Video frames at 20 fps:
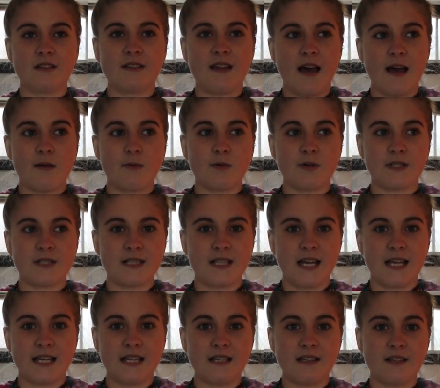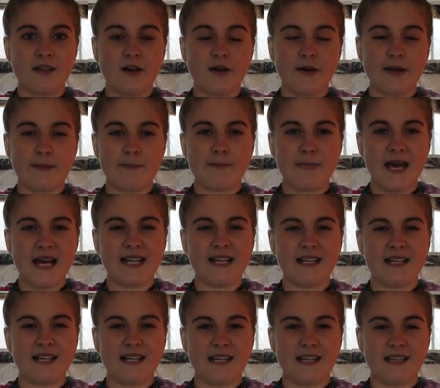that was like, you know,
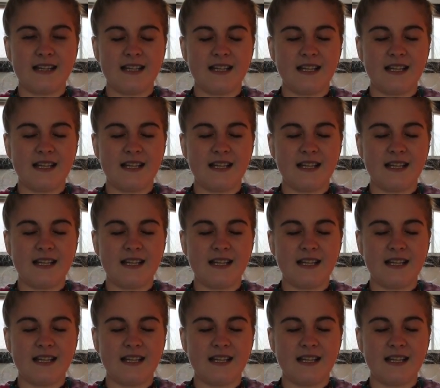embedded in